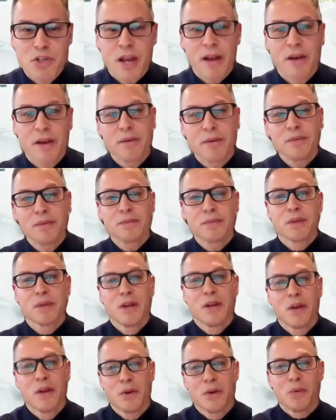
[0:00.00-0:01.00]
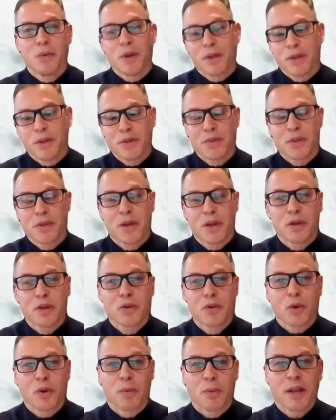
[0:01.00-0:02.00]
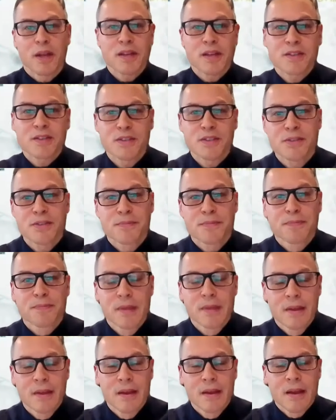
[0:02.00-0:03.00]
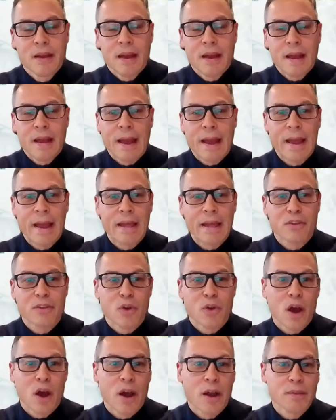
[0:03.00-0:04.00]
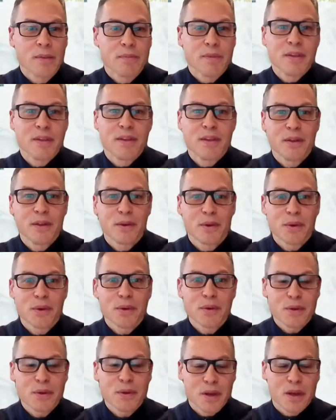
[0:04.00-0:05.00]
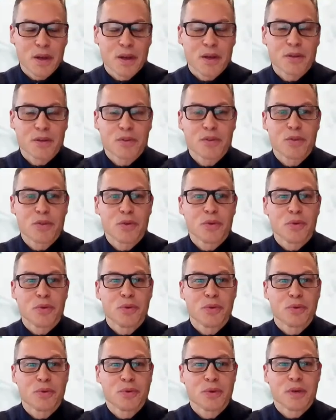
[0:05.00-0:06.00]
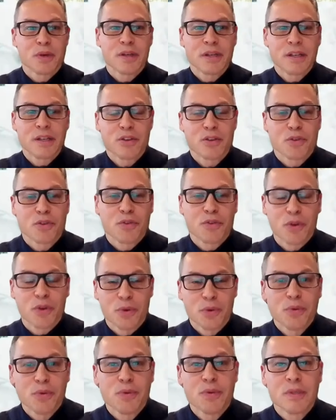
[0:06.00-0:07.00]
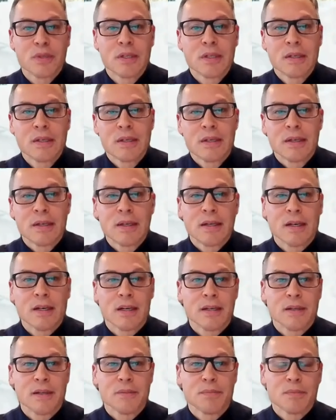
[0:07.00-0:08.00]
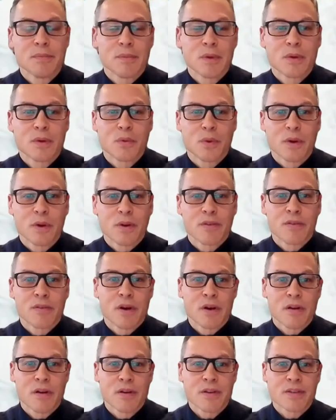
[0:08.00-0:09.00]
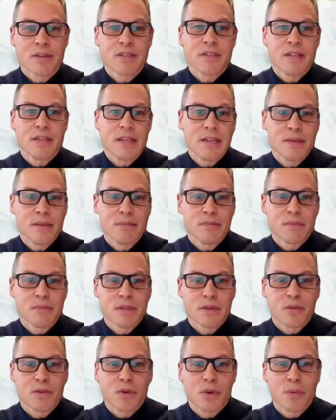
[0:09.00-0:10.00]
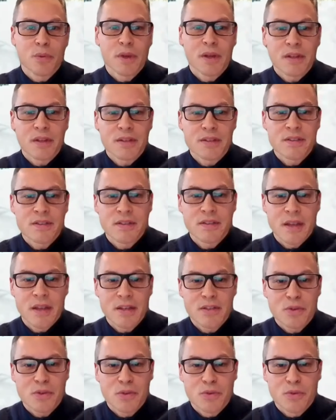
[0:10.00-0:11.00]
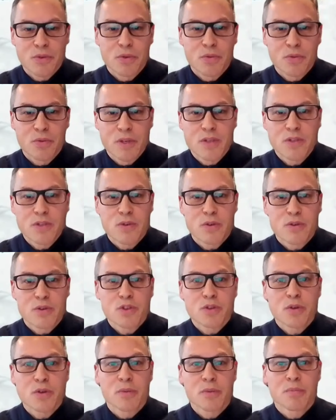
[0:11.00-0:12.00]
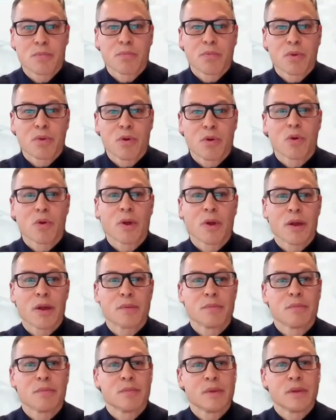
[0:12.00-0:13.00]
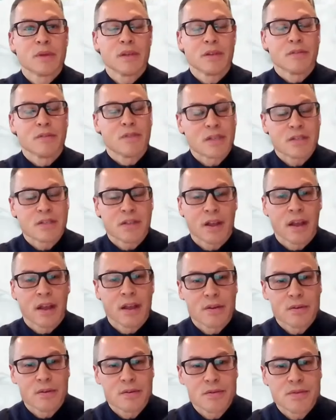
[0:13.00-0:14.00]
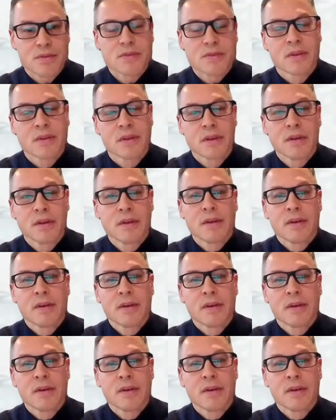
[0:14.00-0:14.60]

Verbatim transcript: Shao with ChromaDex, and I'm here uh, to interview um, one of our esteemed ChromaDex external research program investigators